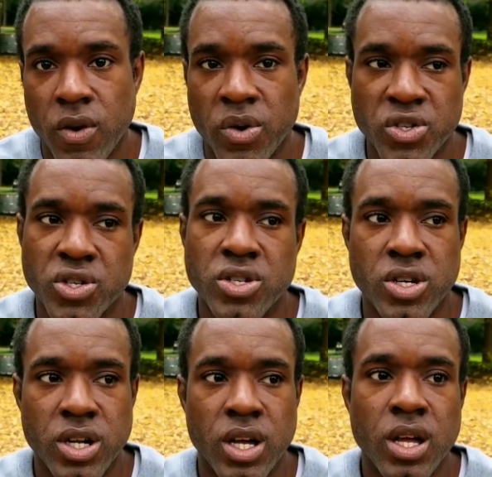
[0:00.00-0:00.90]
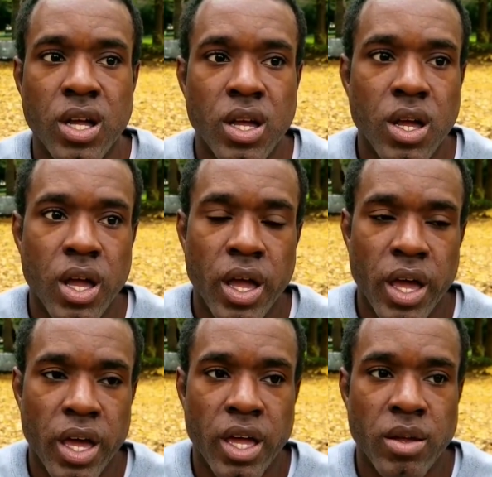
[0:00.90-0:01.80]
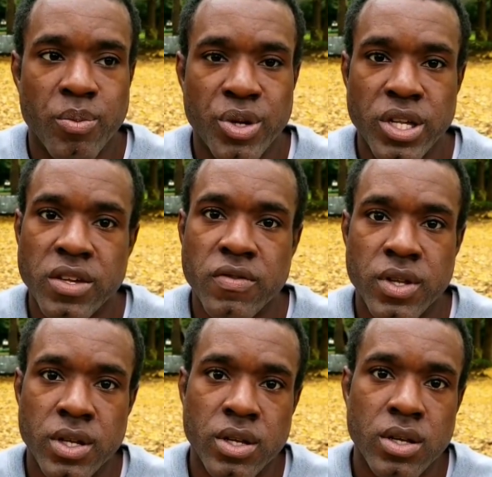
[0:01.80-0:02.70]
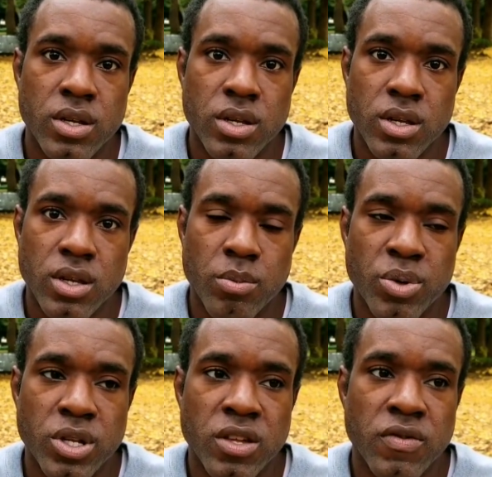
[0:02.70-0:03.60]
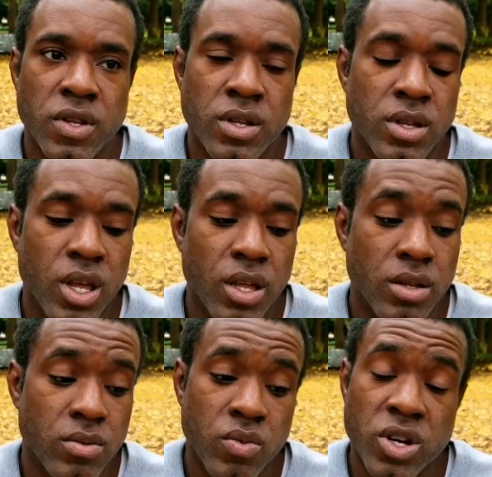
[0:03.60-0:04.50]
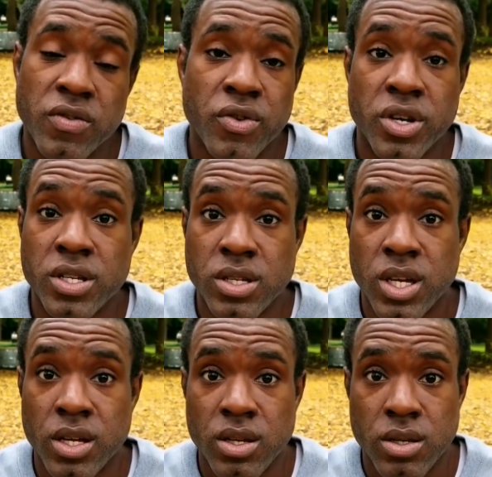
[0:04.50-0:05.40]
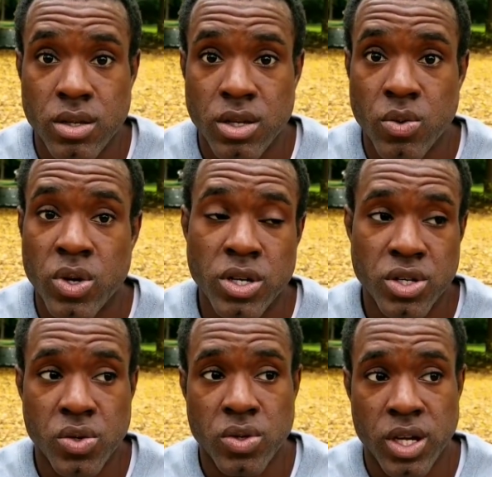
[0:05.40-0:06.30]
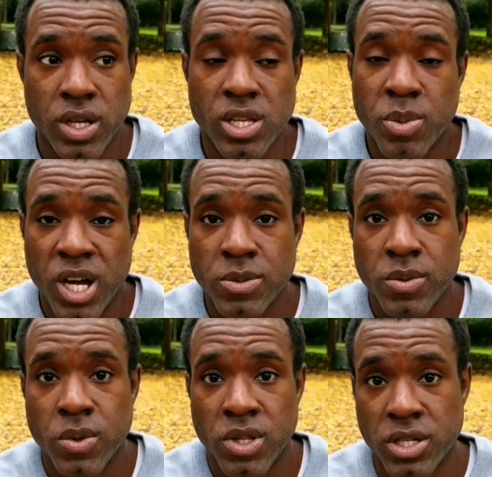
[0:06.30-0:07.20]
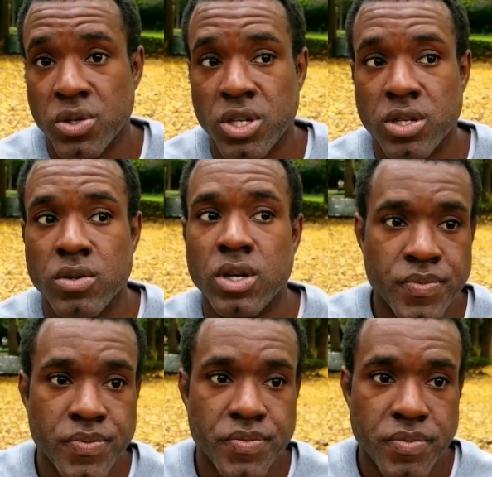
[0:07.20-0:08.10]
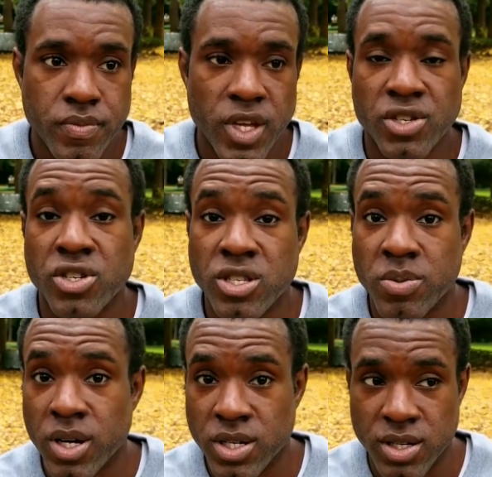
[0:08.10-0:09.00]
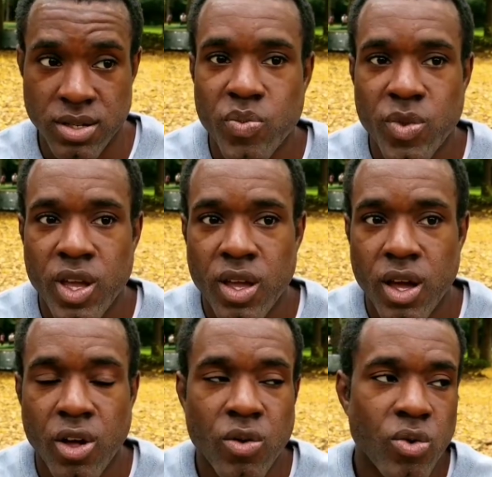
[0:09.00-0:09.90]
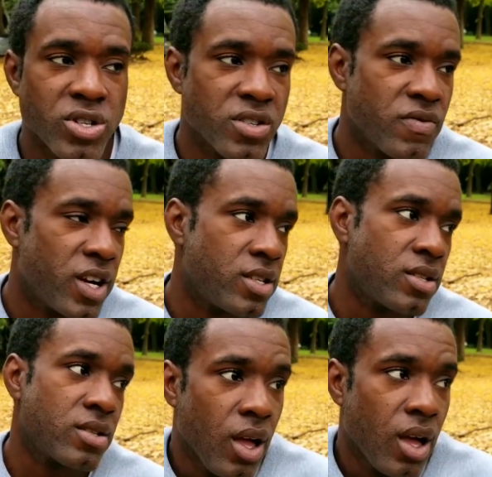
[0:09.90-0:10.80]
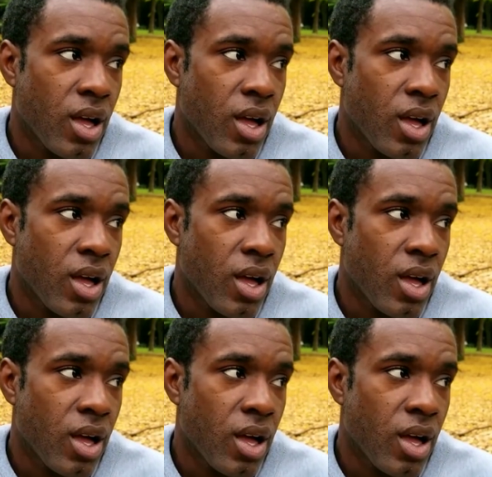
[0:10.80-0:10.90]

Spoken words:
Always trust your gut and believe in whatever it is that you want to do, that it's possible and that you can do it, and trust the process. Oh, the worst advice.